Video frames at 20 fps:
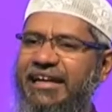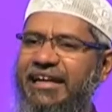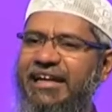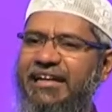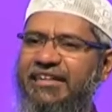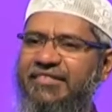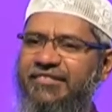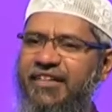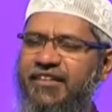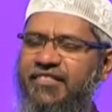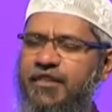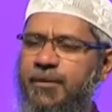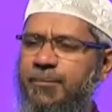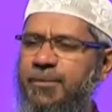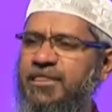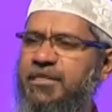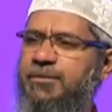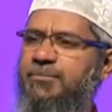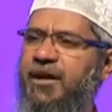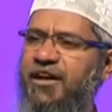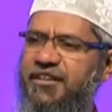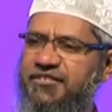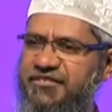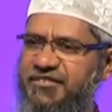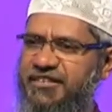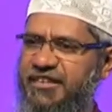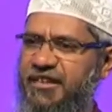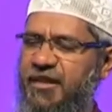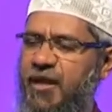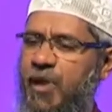Na
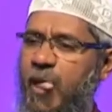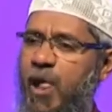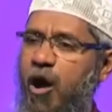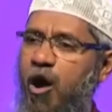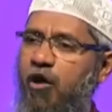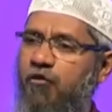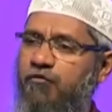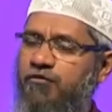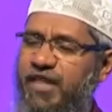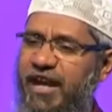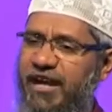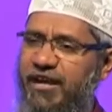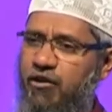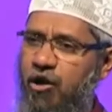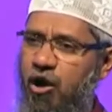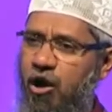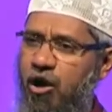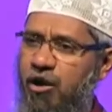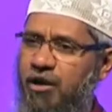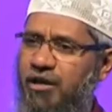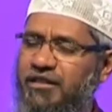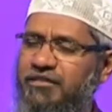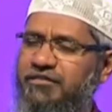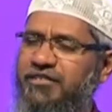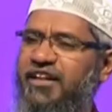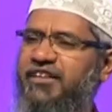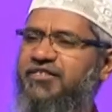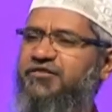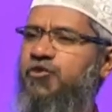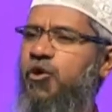asti. Of that God,
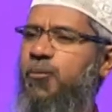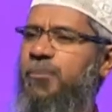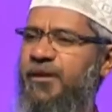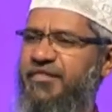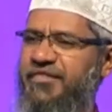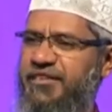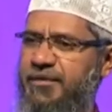there is no